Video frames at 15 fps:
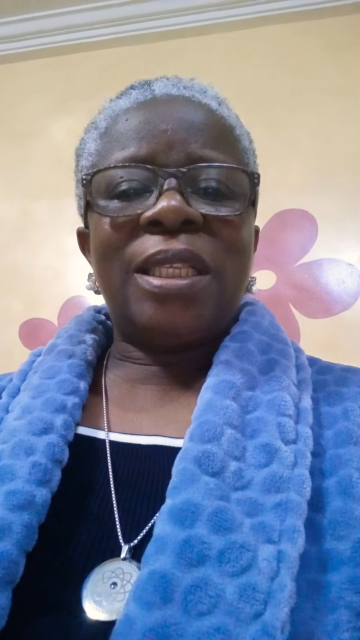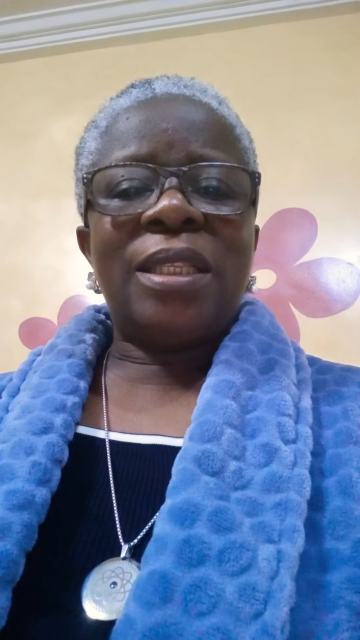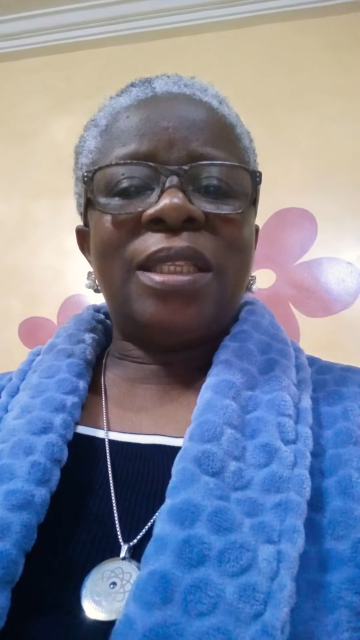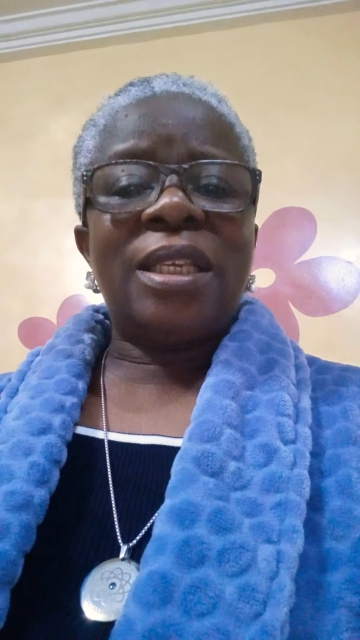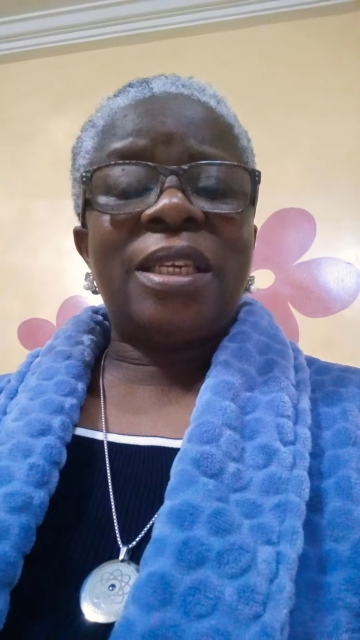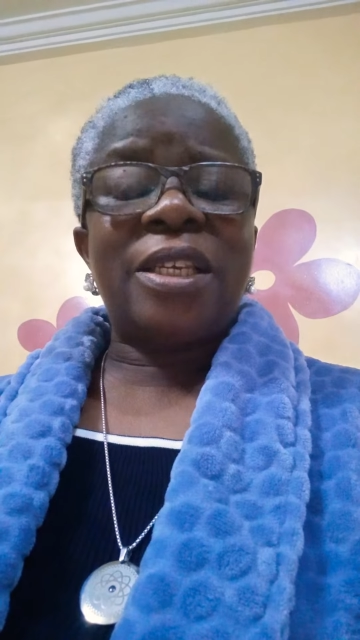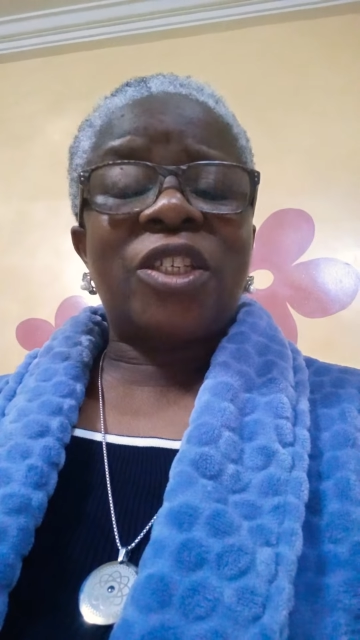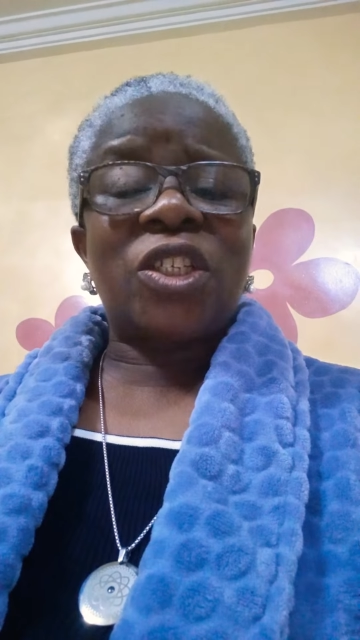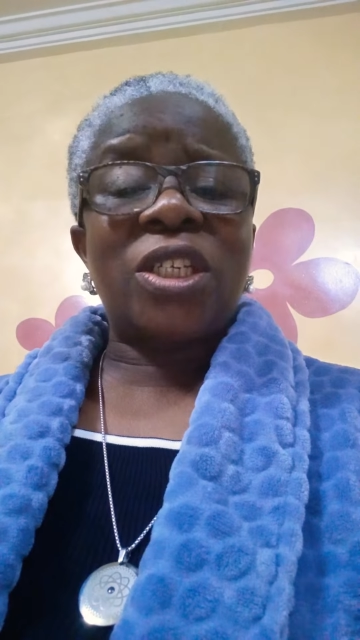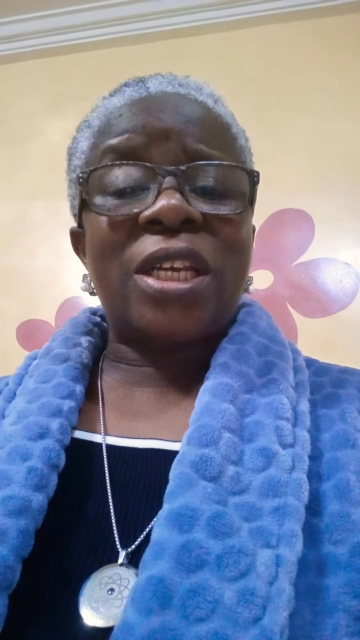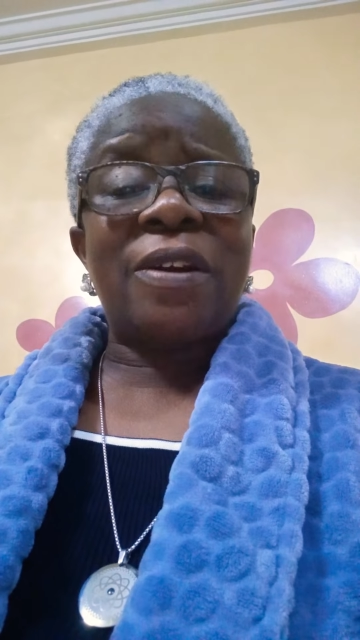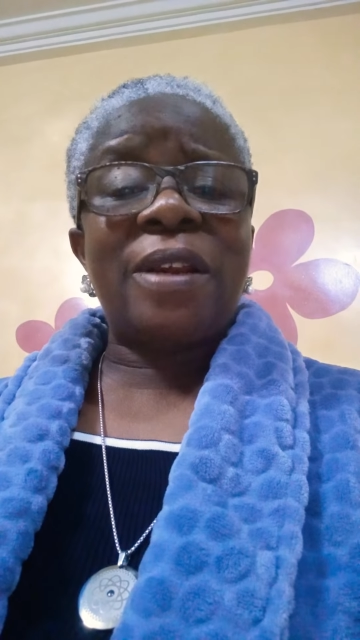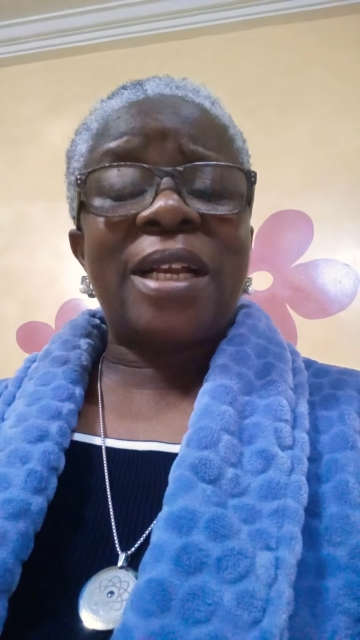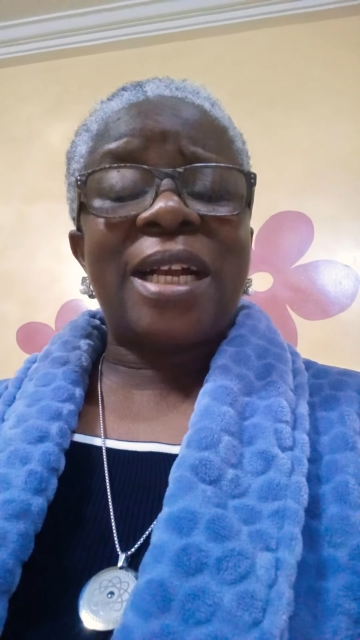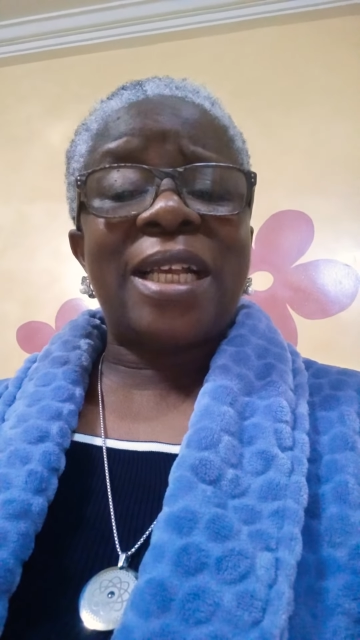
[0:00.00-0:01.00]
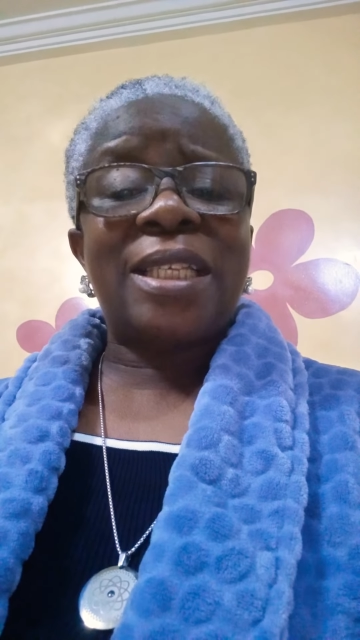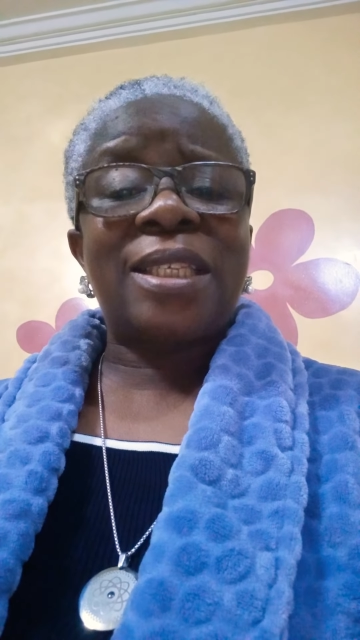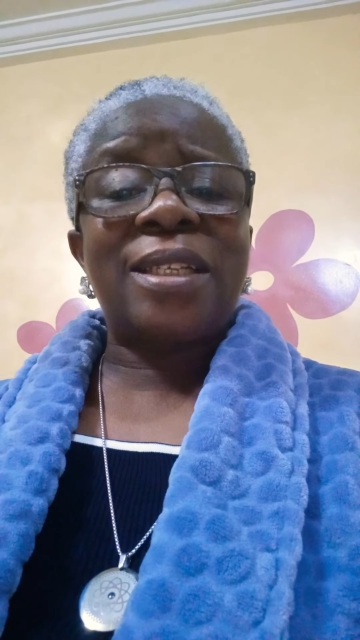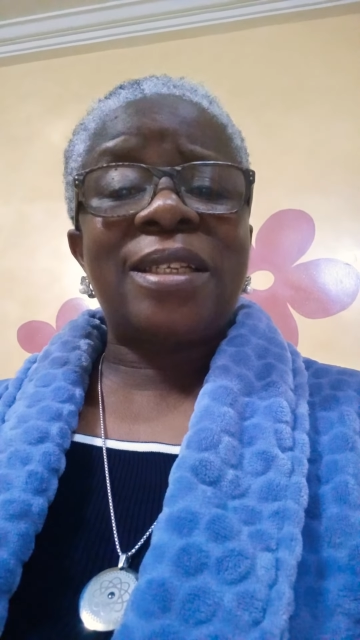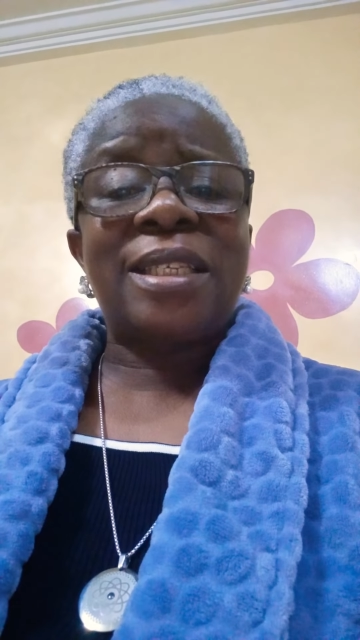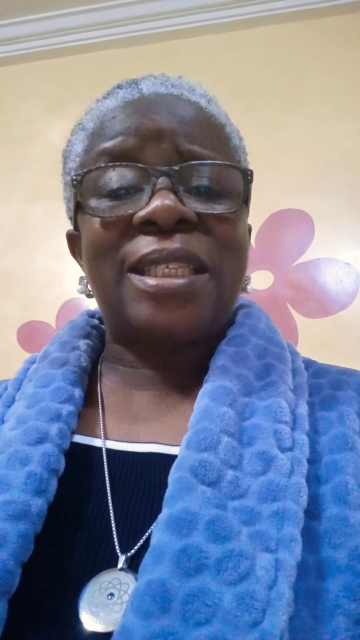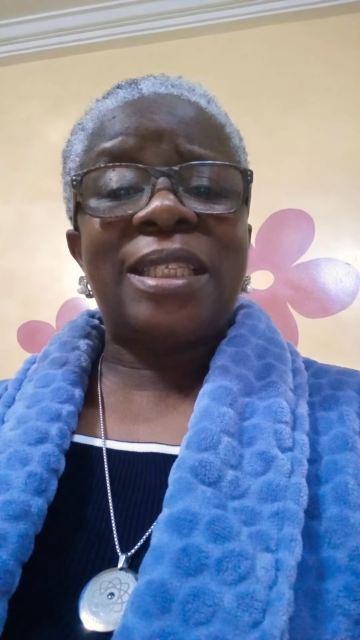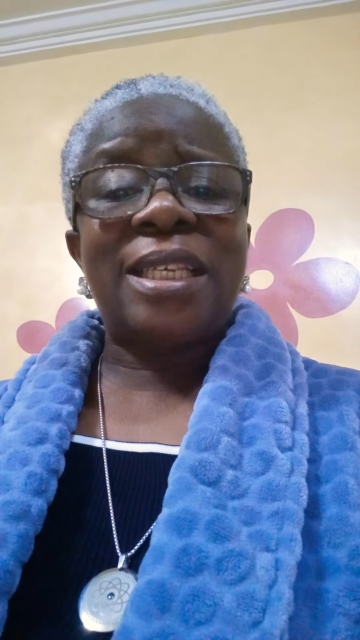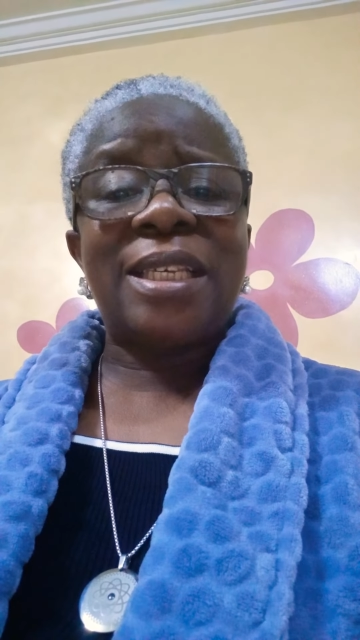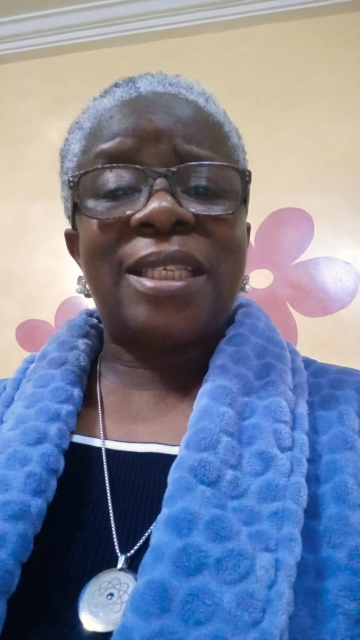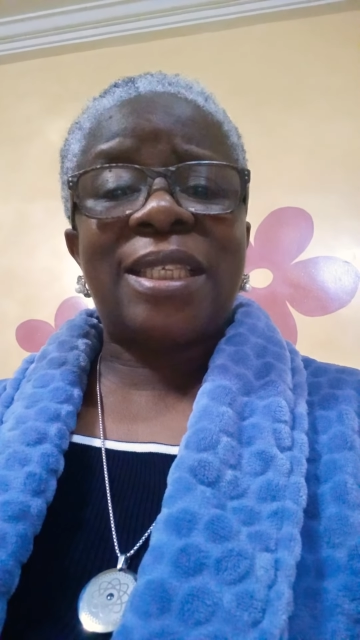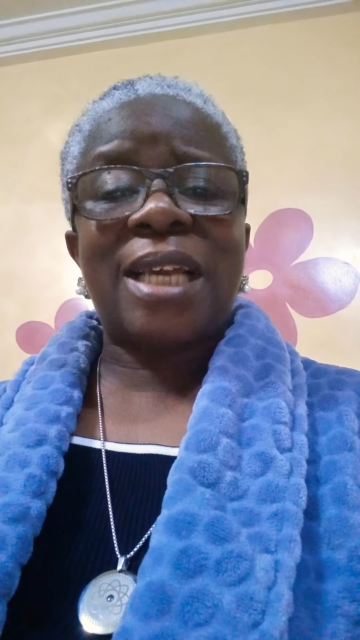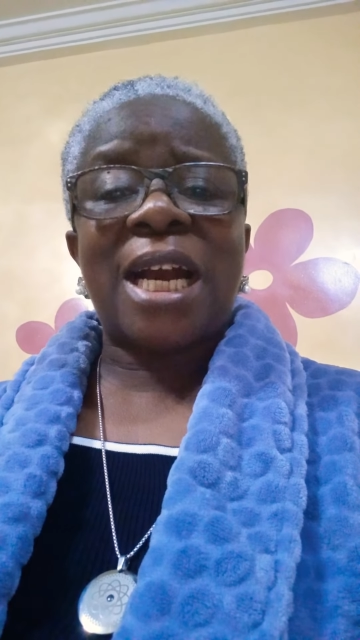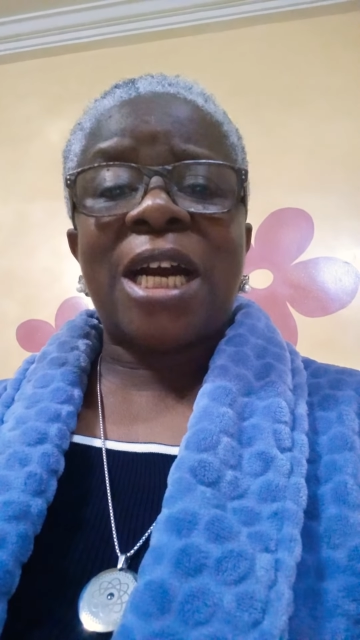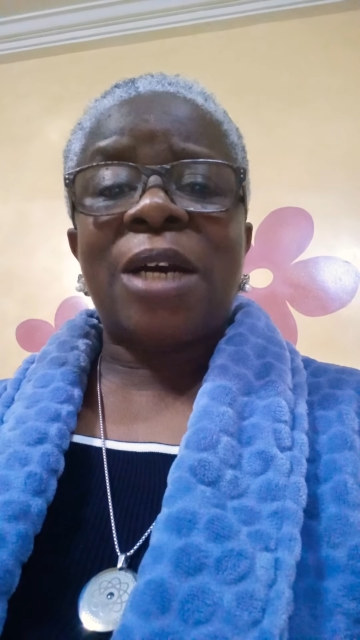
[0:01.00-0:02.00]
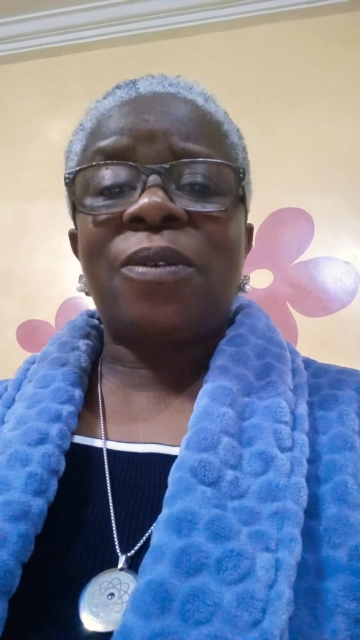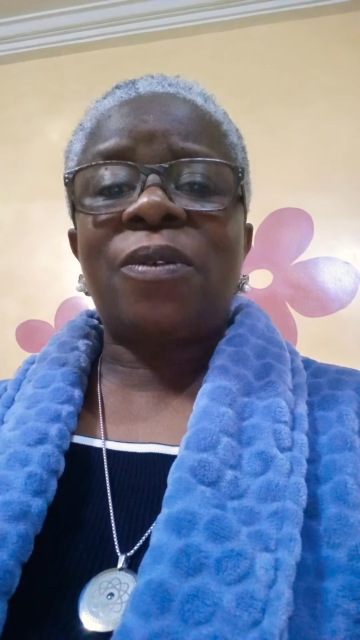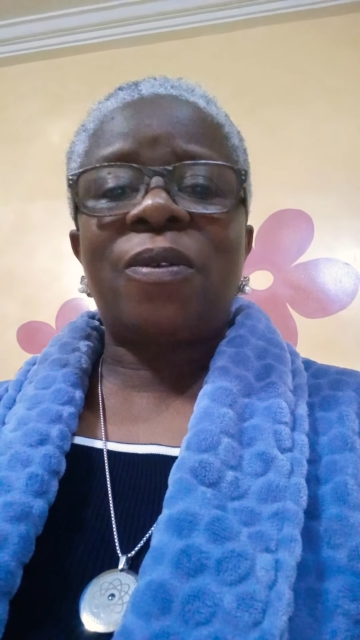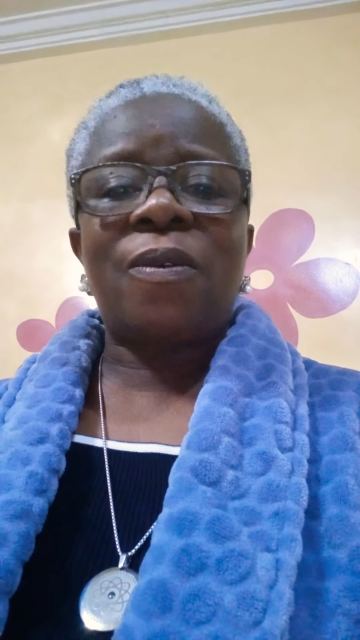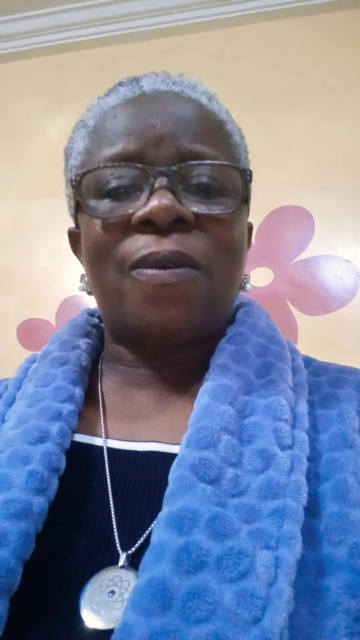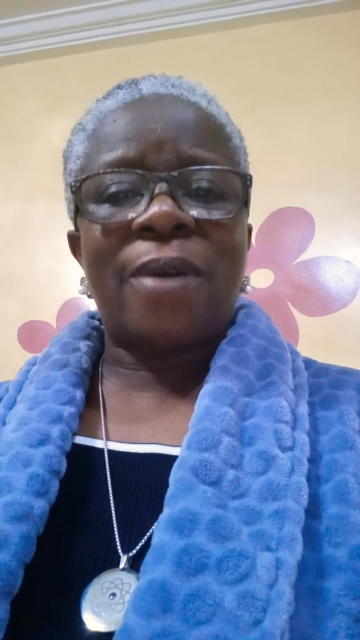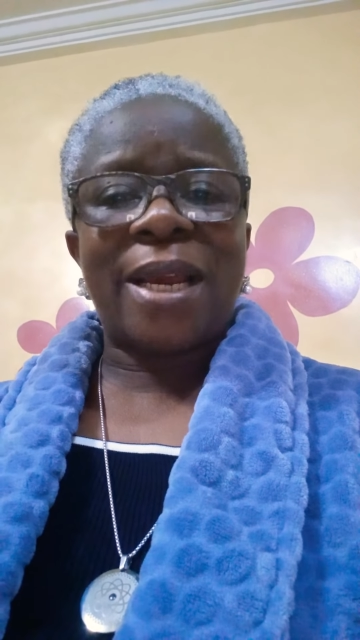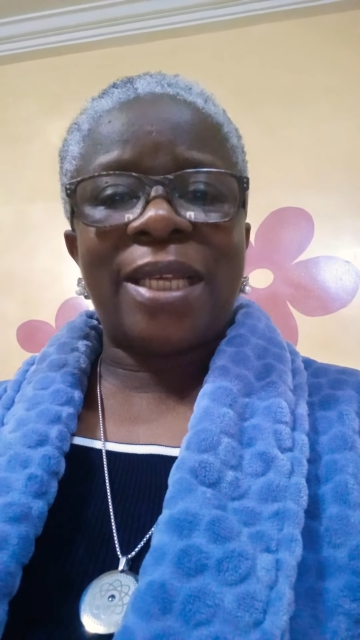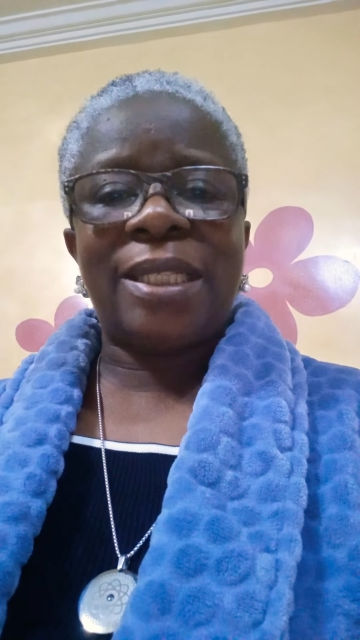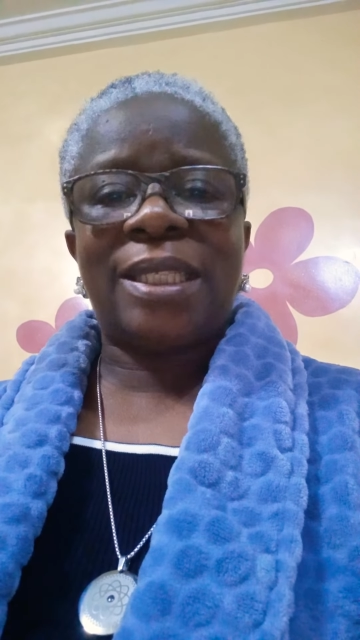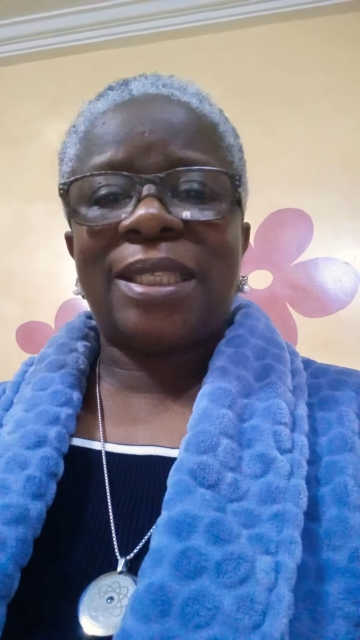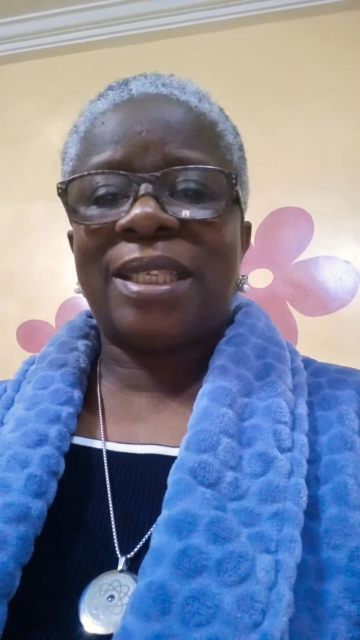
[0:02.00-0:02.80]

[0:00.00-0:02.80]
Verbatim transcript: the dictionary cancels this outright